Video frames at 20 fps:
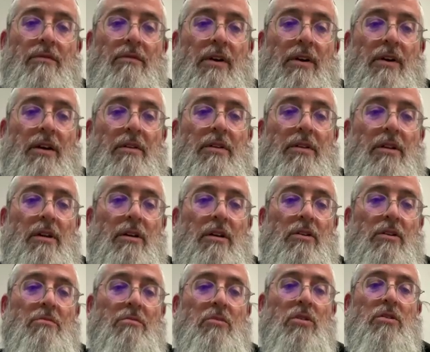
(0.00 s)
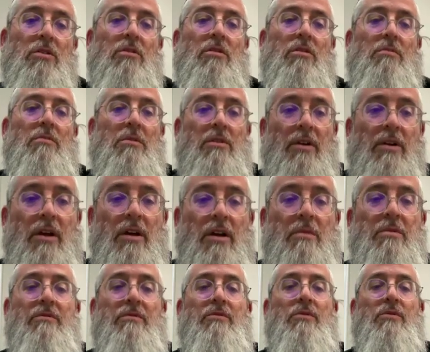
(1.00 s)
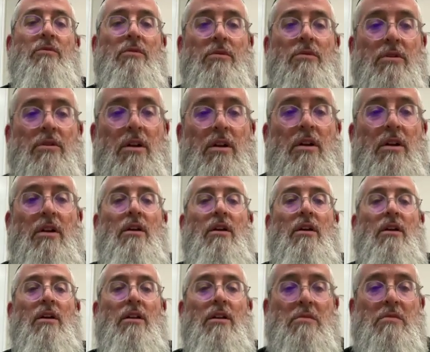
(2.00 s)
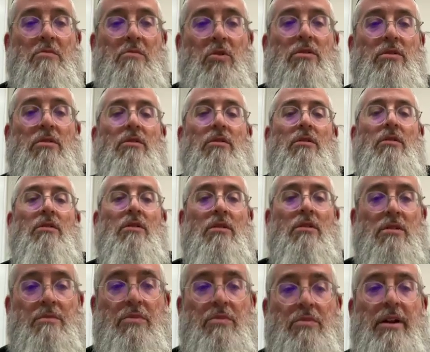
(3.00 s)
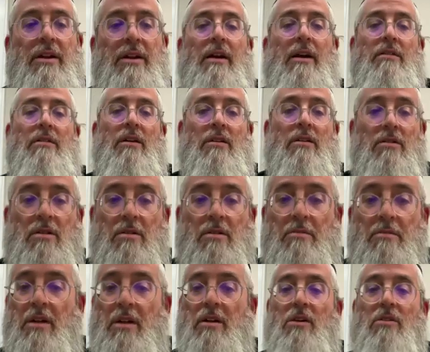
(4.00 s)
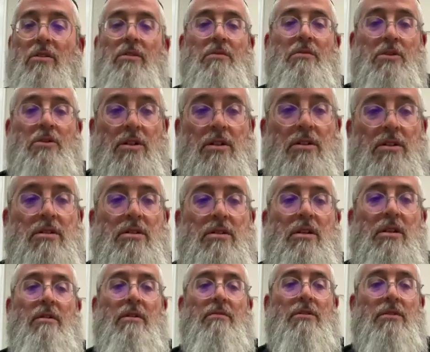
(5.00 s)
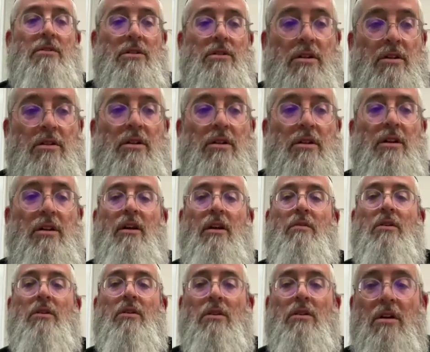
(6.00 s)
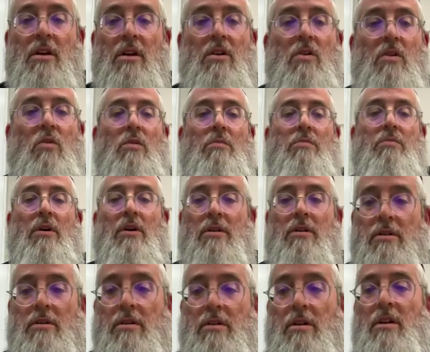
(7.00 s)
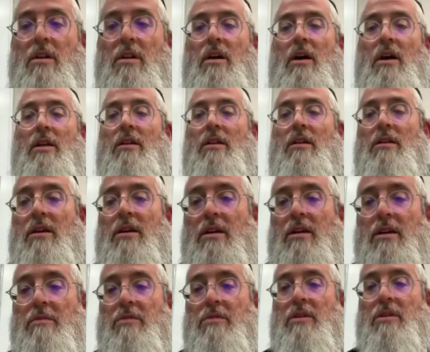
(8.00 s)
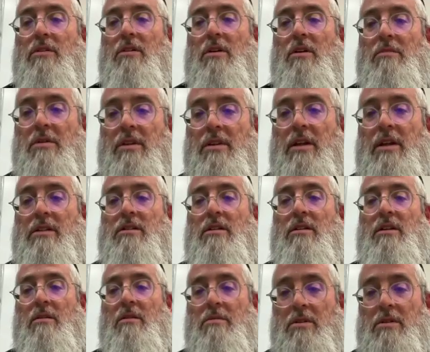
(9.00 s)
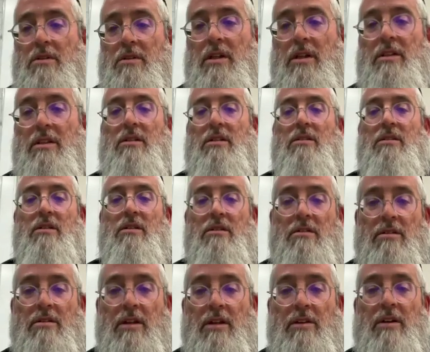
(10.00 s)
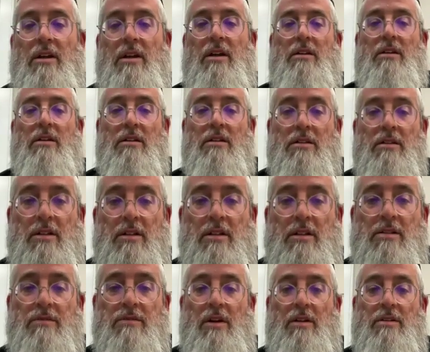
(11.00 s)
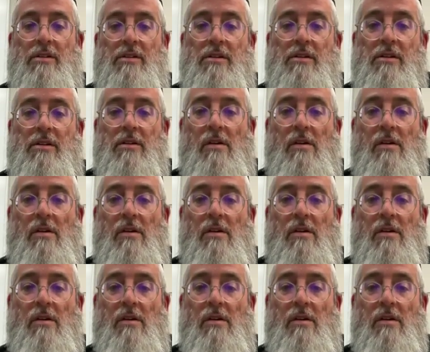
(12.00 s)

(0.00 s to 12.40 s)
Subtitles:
Fine. But food, it is mutter to spread out. Like you can make a cream cheese sandwich, could go in chema or butter, al halechem, and that's allowed because that's considered derech achila. That's fine.